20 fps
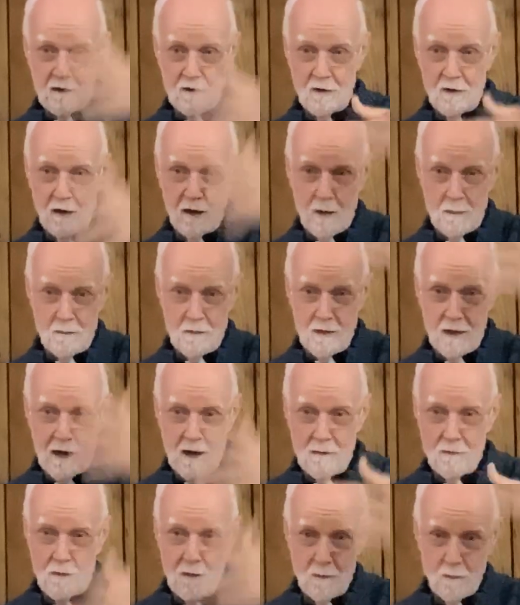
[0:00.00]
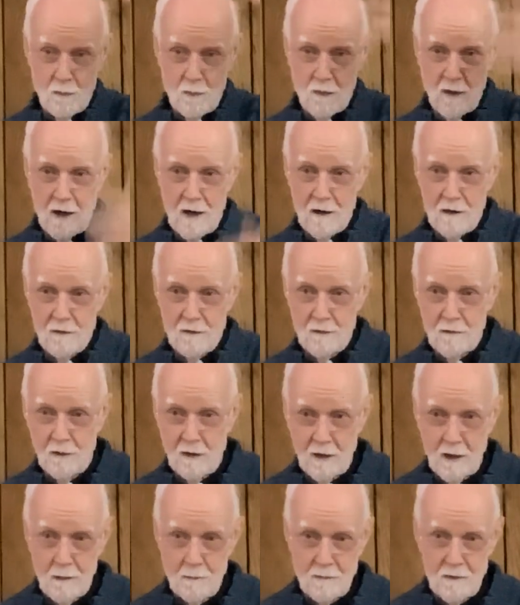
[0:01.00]
going up to heaven, prayers
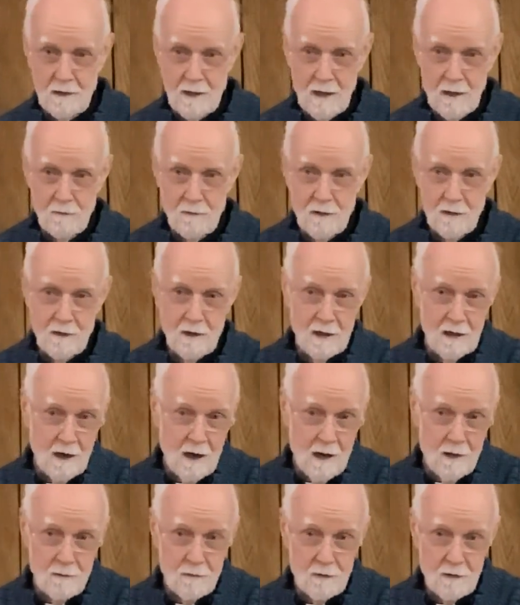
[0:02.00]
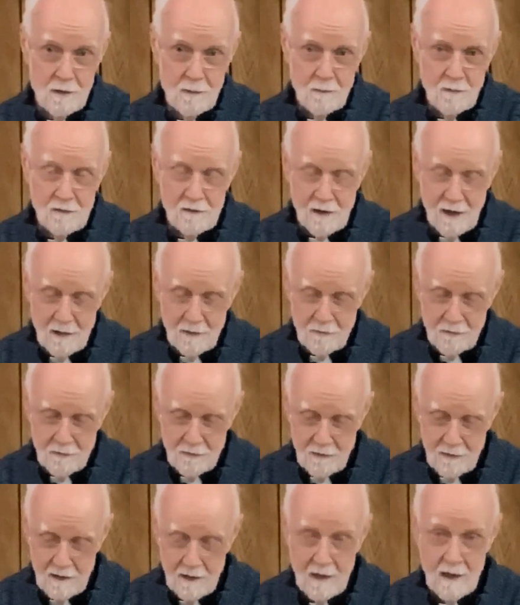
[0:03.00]
going up to heaven. He offered himself.
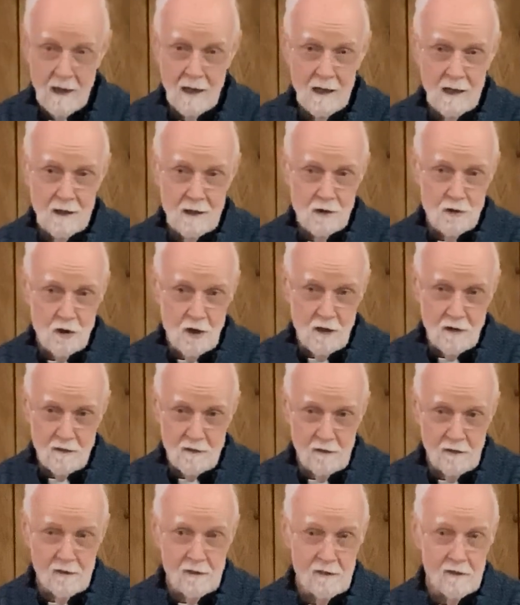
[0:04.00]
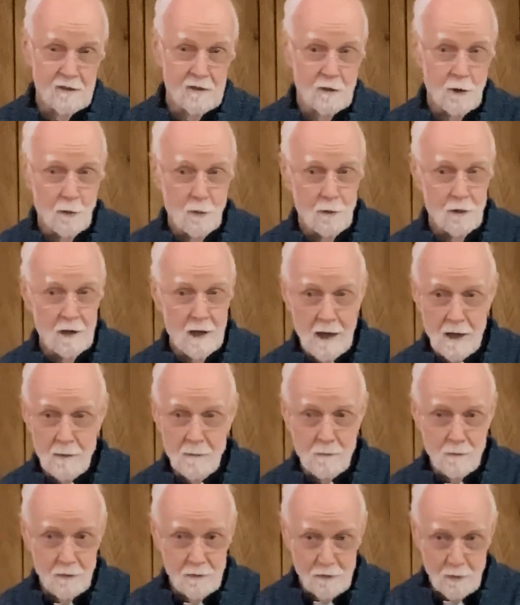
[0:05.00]
Jesus' whole
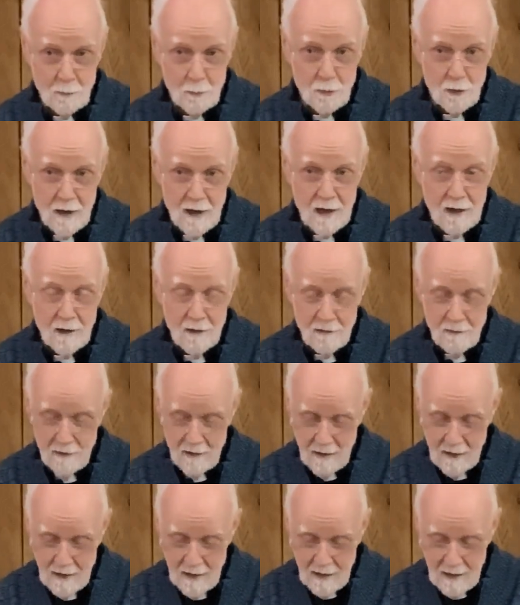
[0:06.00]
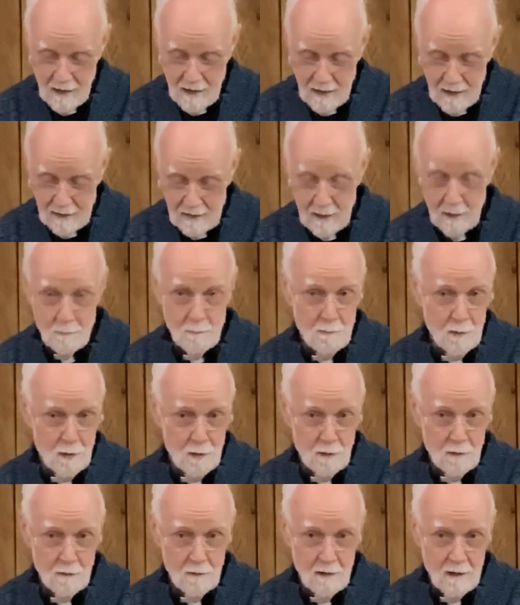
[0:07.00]
life was a prayer. And then
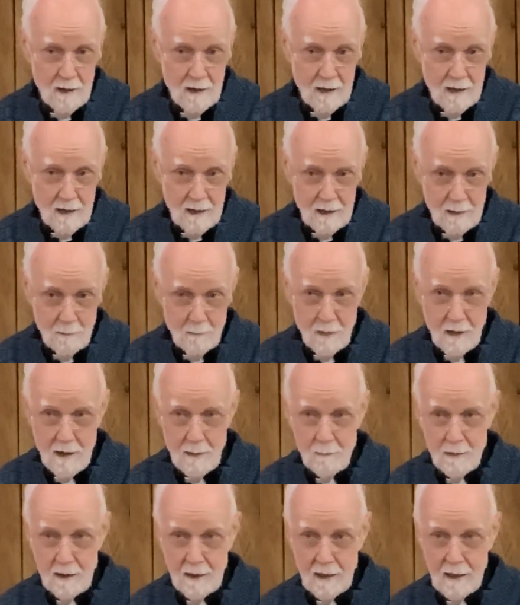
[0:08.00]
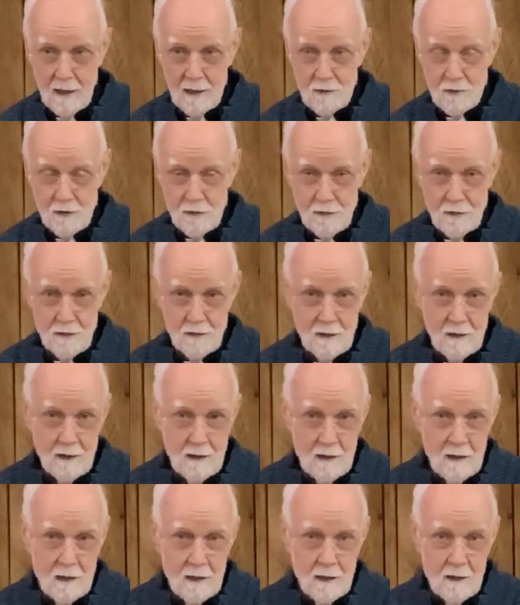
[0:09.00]
myrrh, an embalming agent.
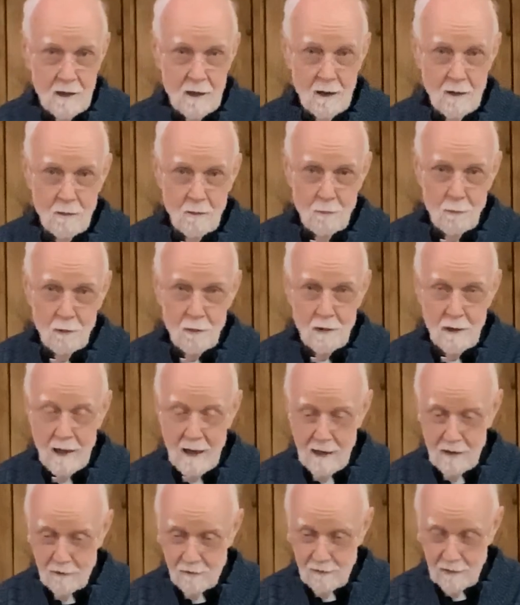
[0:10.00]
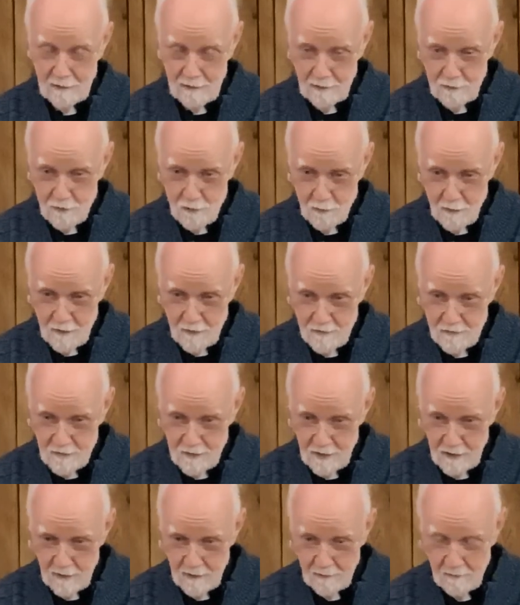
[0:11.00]
Now, one last little twist
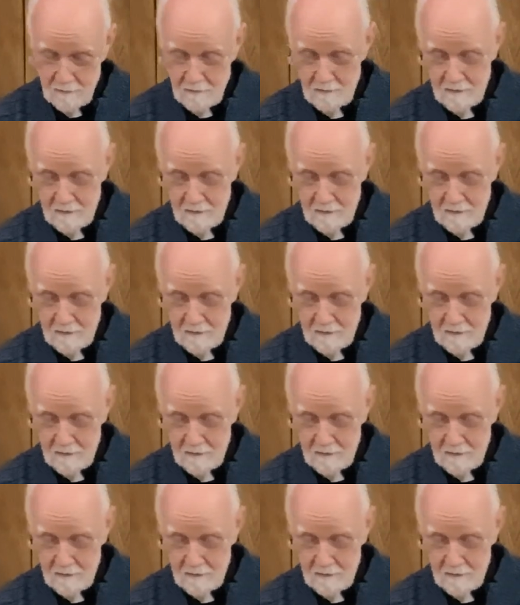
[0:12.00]
here.